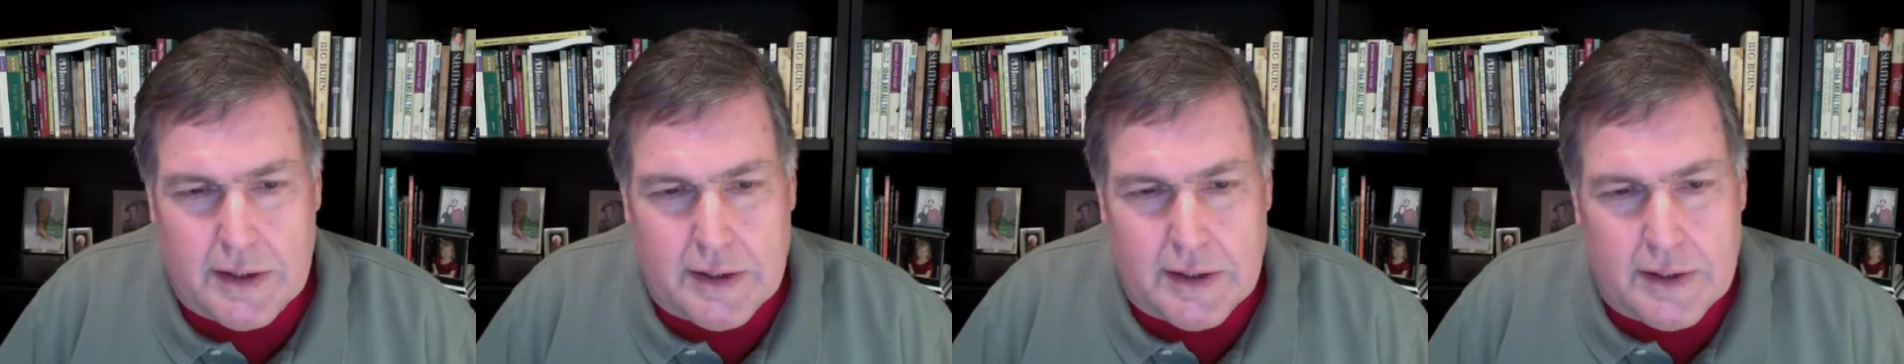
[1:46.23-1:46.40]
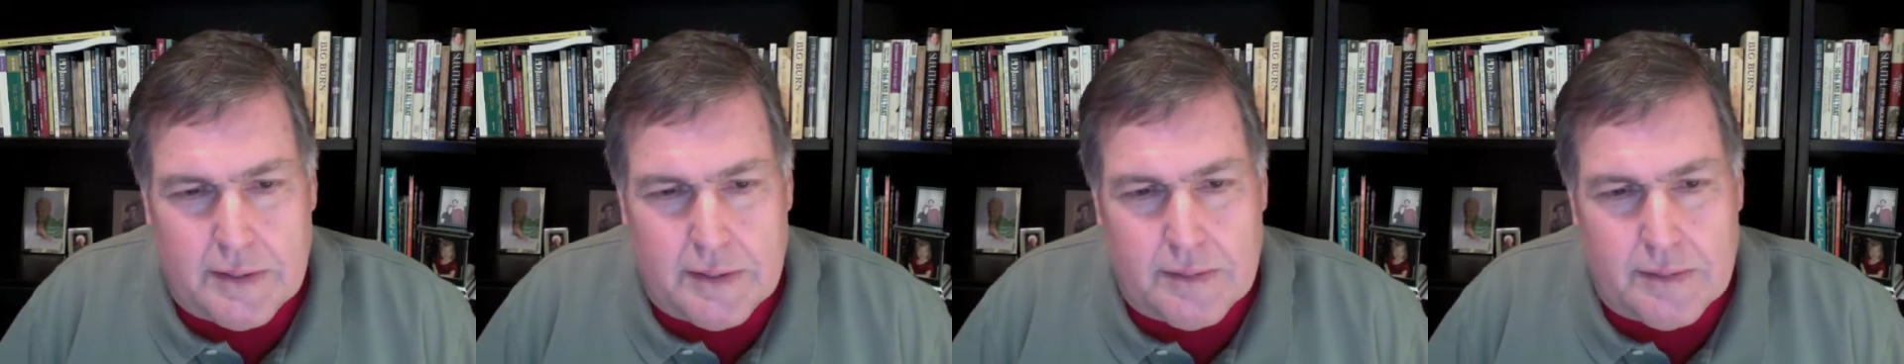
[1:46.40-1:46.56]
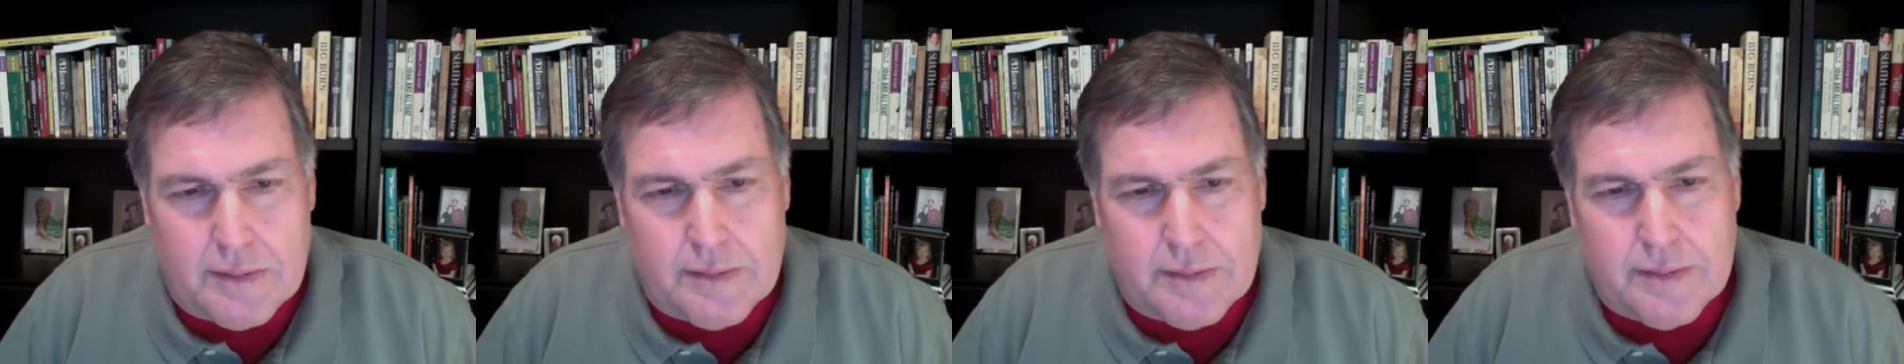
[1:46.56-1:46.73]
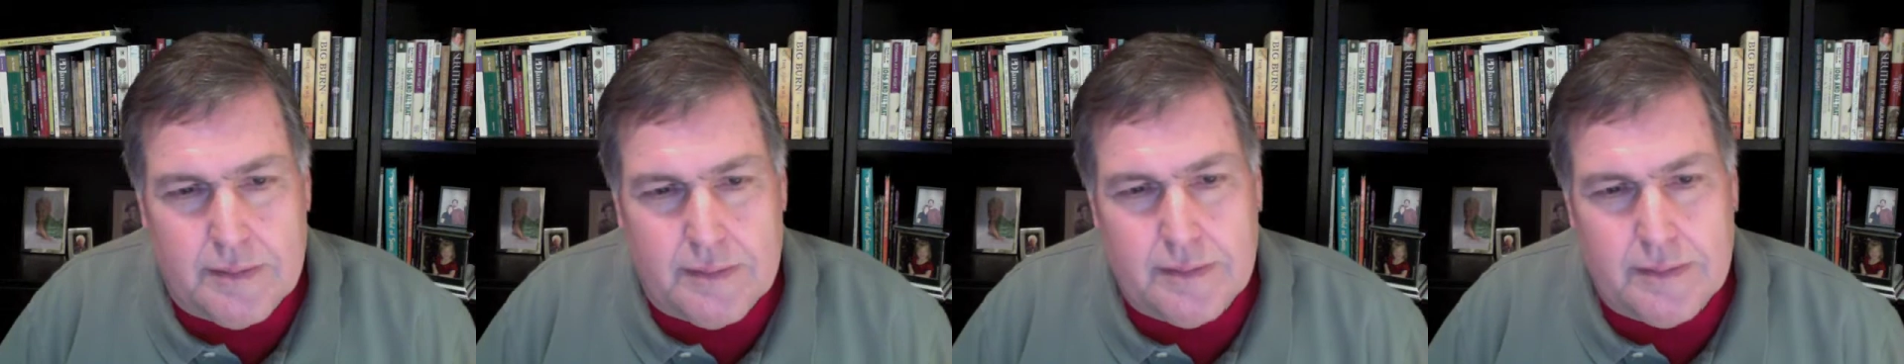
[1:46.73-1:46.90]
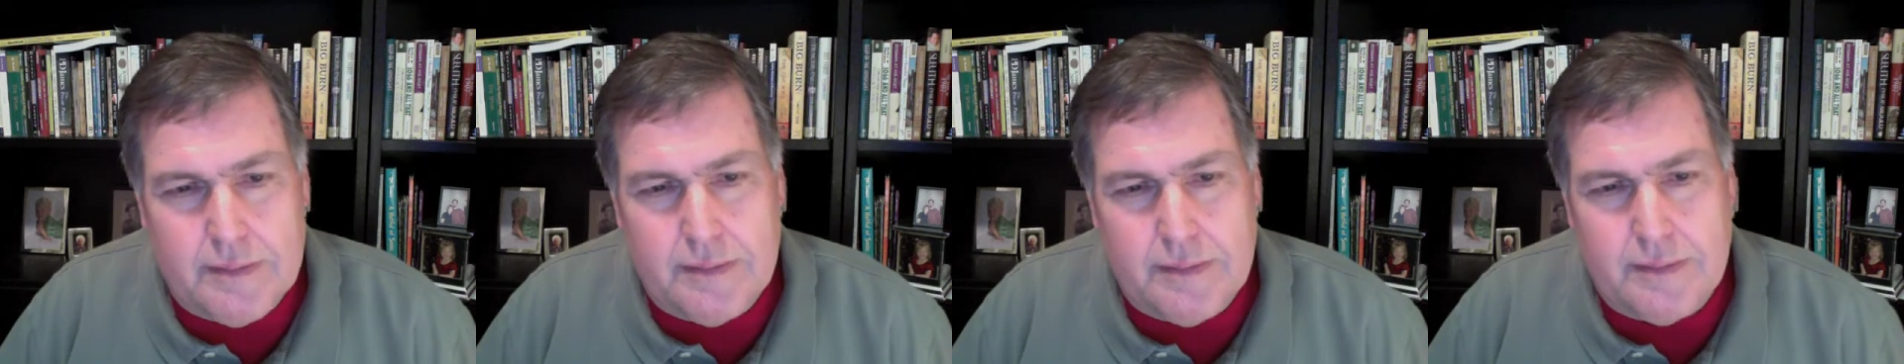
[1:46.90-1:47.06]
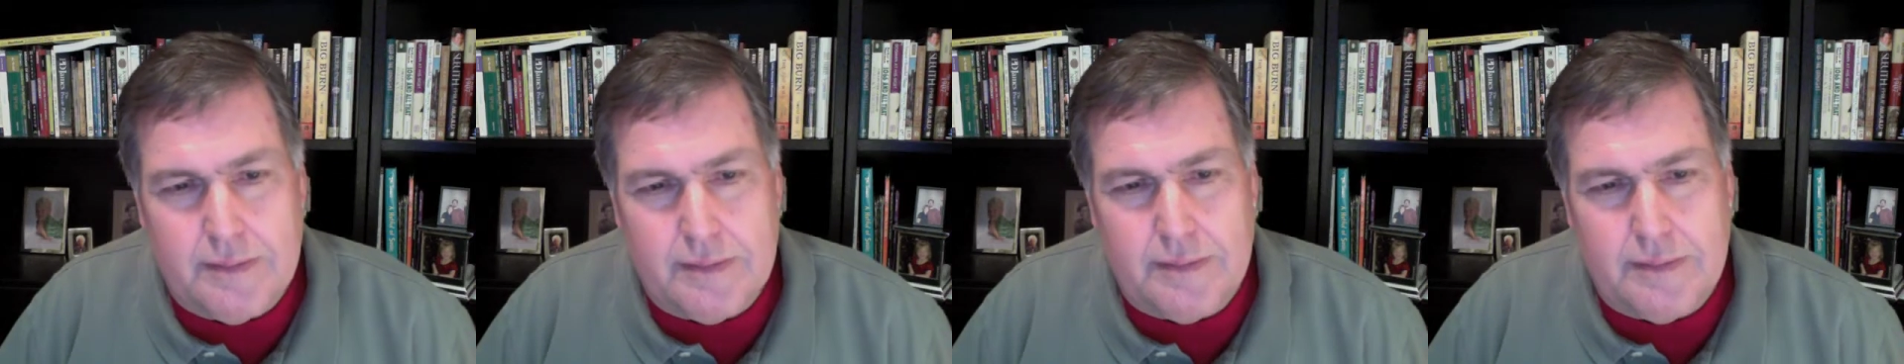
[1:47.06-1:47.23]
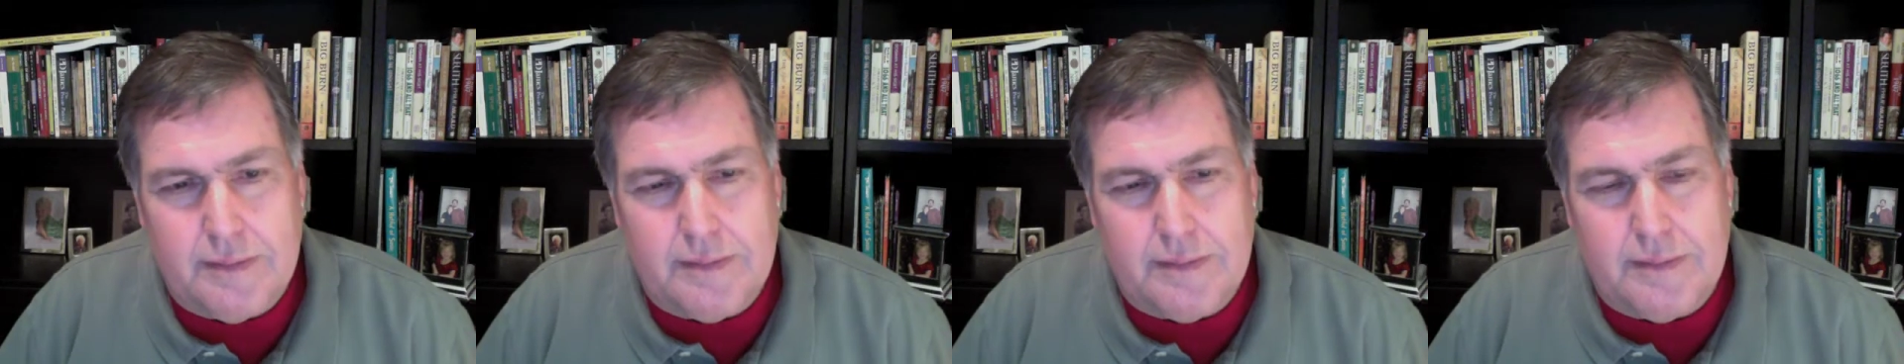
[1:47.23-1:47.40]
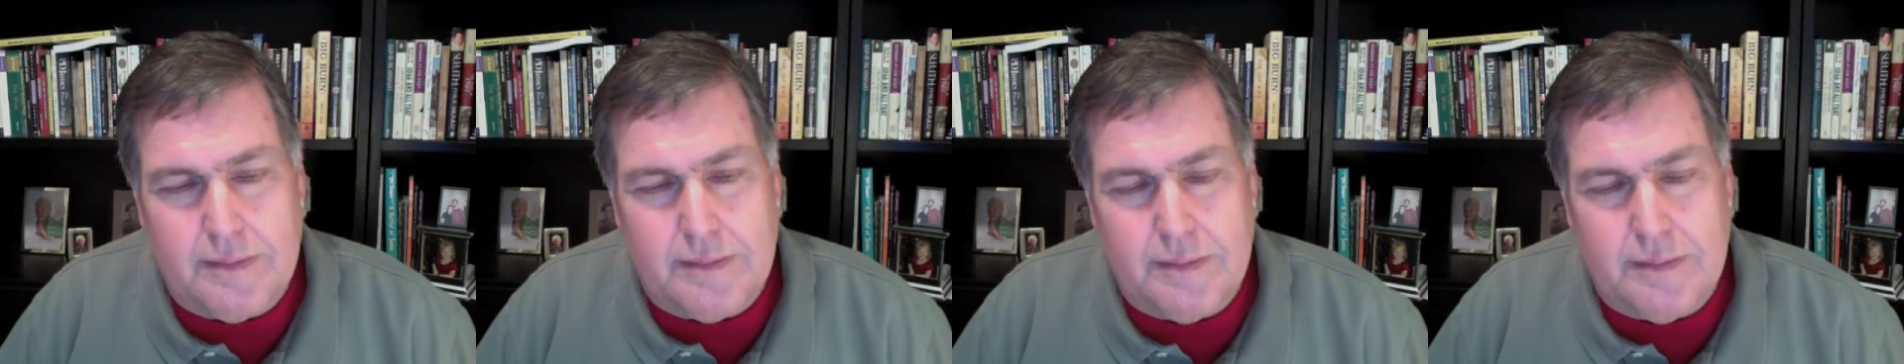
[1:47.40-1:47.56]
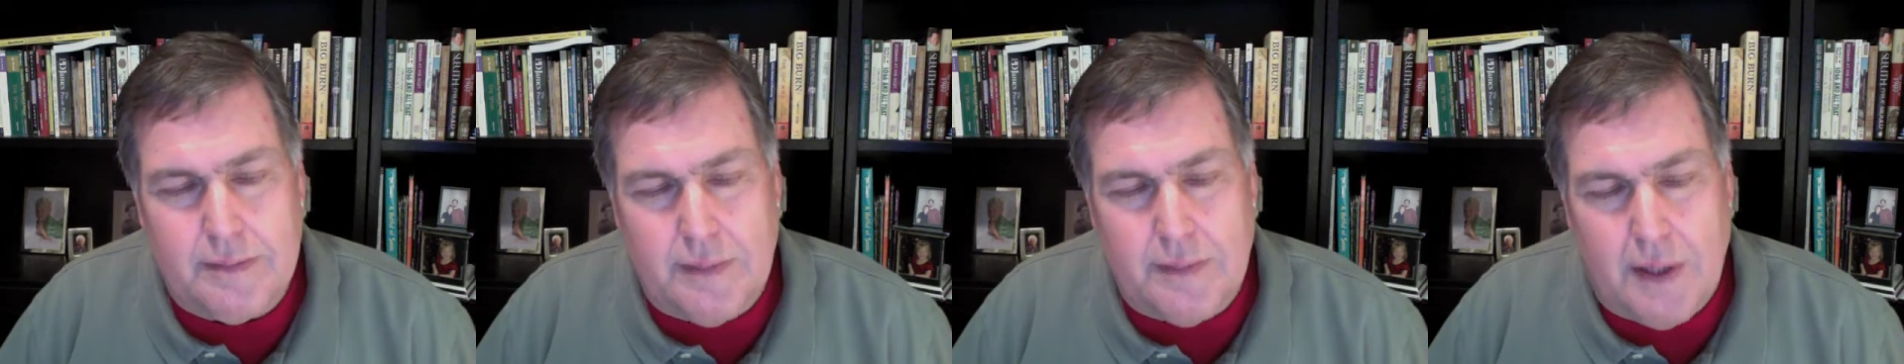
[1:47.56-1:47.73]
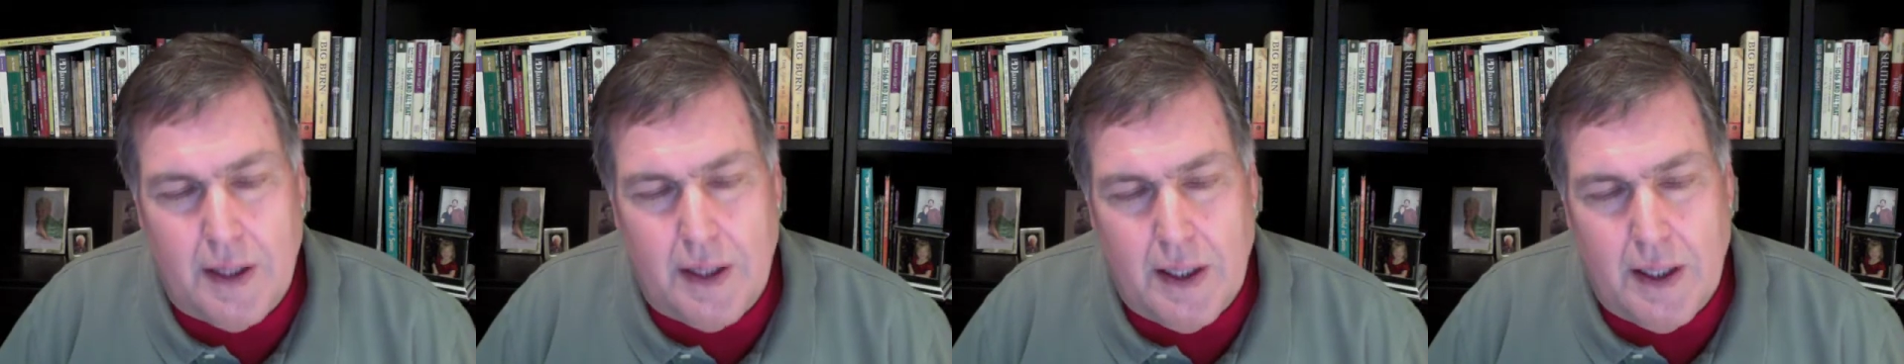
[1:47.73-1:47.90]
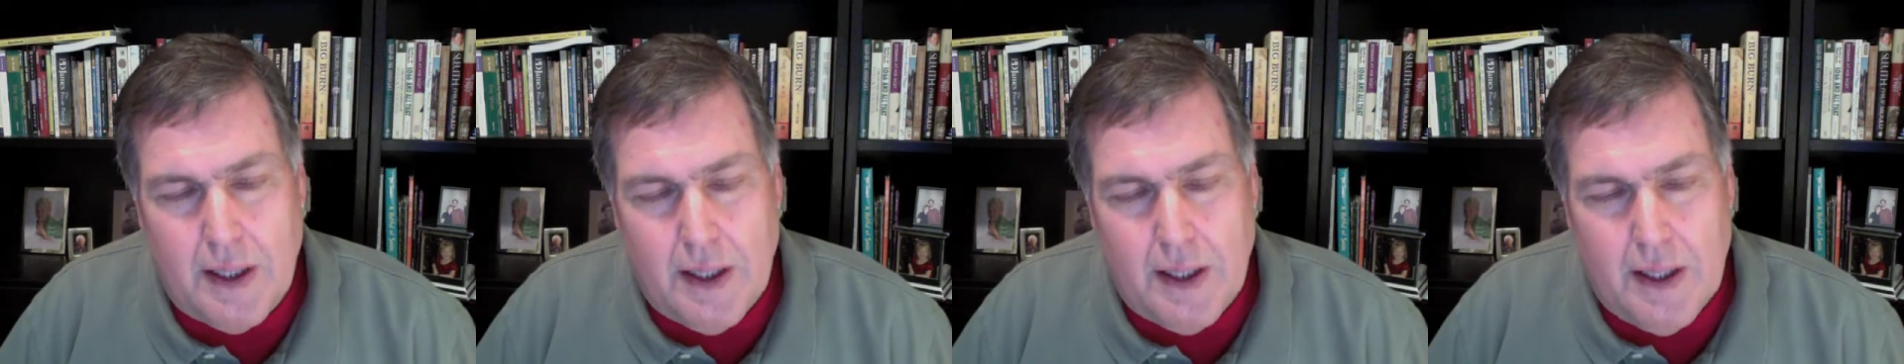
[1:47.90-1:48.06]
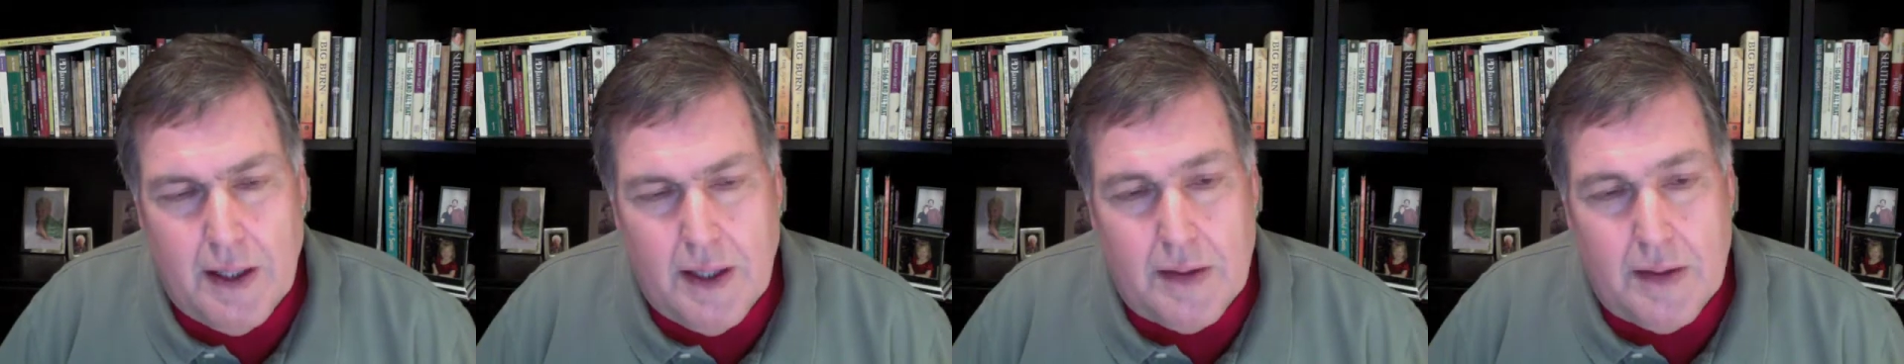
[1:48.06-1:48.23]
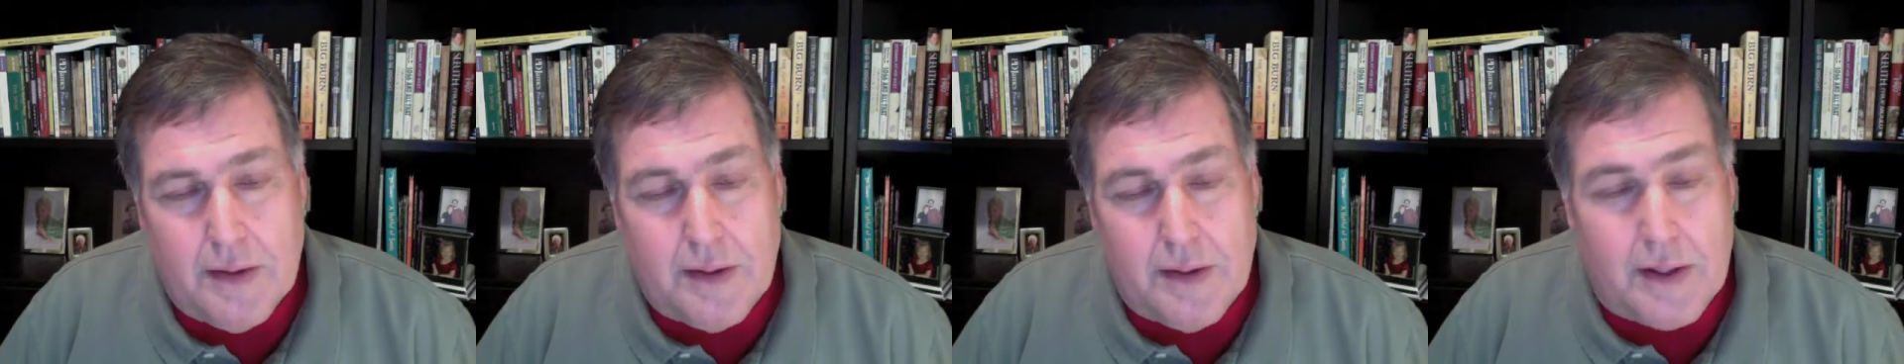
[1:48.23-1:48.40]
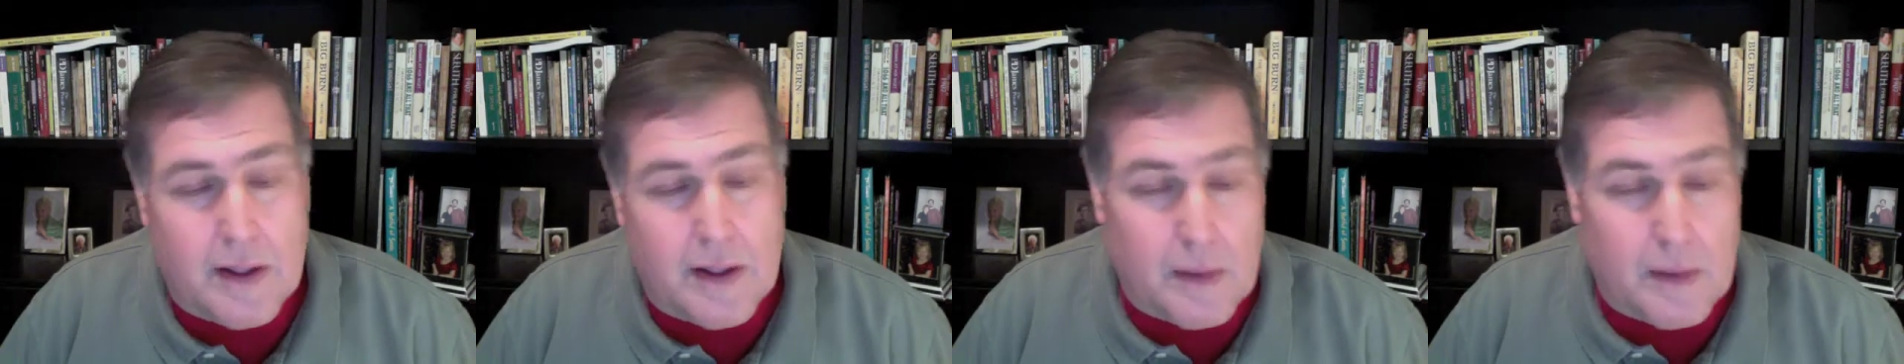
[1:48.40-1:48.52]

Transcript: that